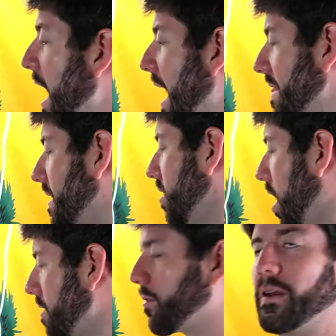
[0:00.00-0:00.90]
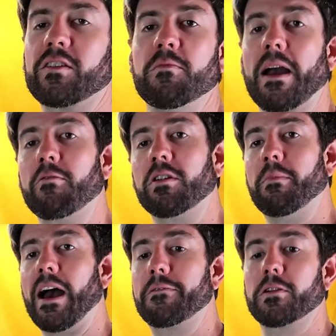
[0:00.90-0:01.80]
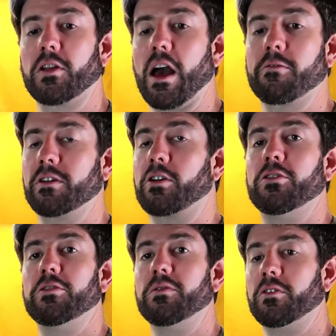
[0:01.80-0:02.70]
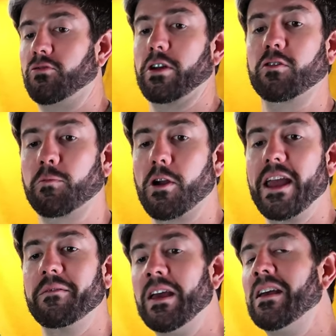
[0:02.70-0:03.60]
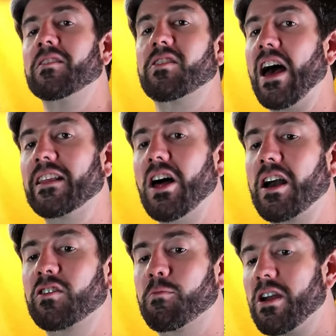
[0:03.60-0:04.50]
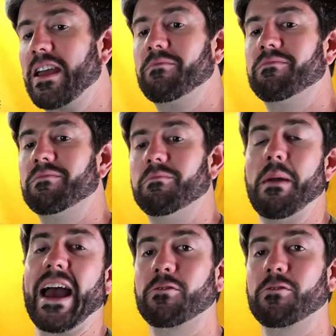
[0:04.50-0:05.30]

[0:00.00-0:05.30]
And then other things you might want to buy for your Glock would include the trigger spring, slide lock spring, mag